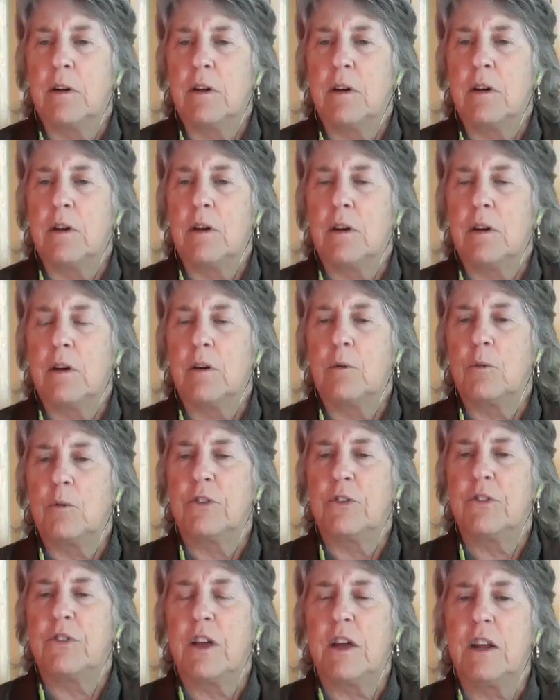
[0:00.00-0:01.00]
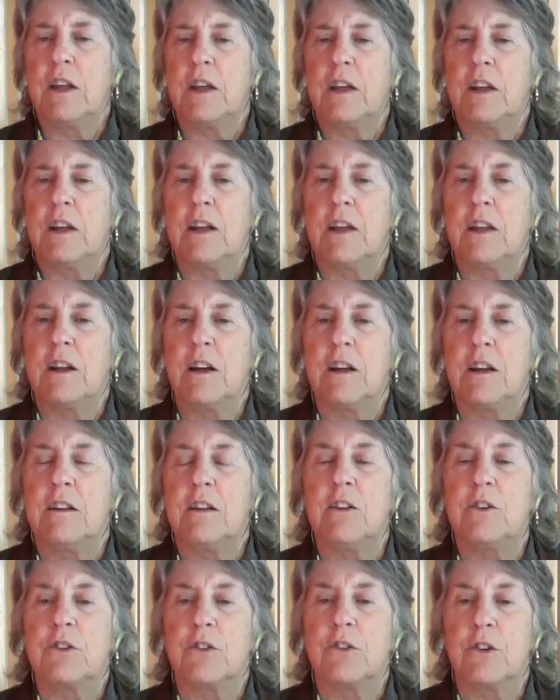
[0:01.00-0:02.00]
We're setting it in
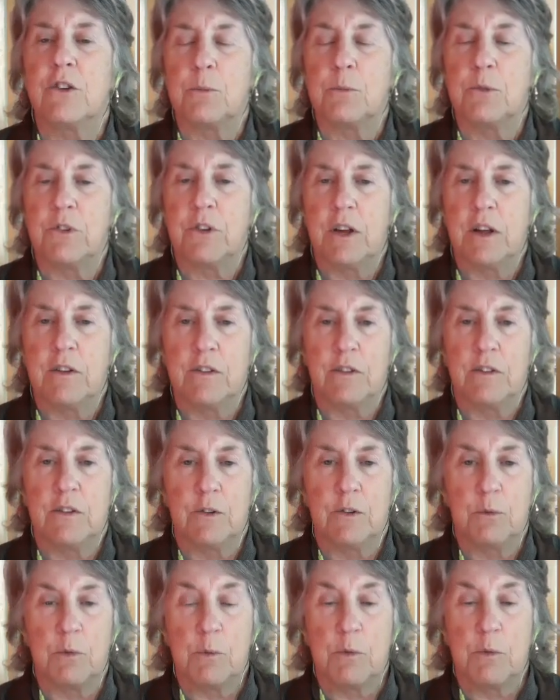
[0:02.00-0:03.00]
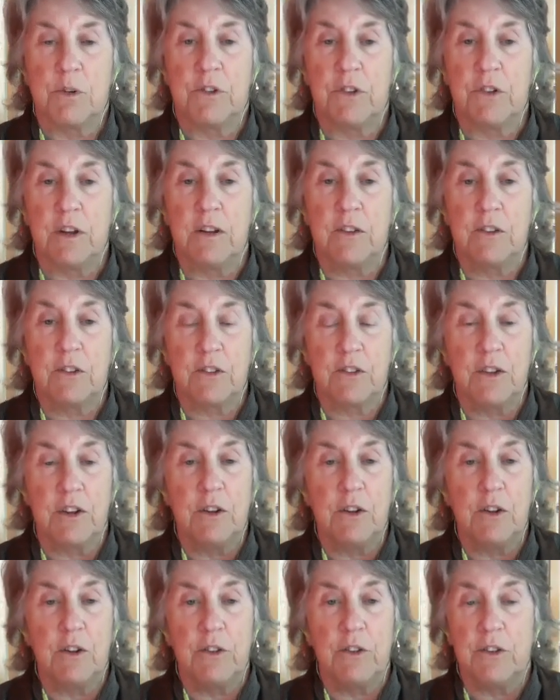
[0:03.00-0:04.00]
ideal circumstances. When we're sitting
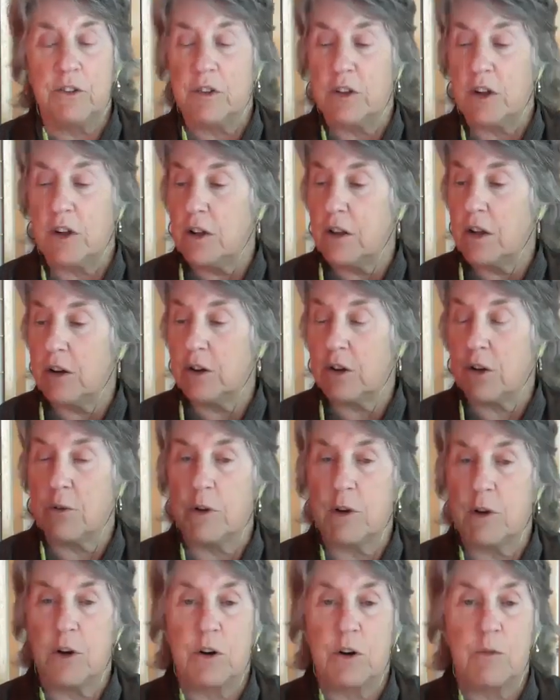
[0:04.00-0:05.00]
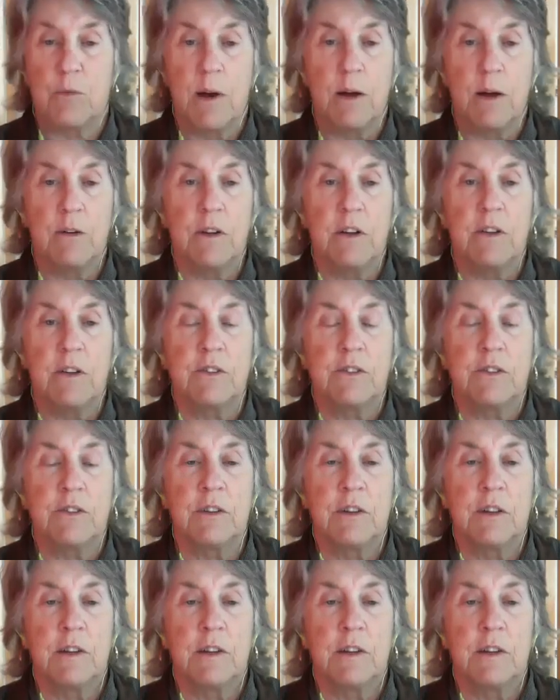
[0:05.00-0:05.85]
still, there's not a lot going on around us.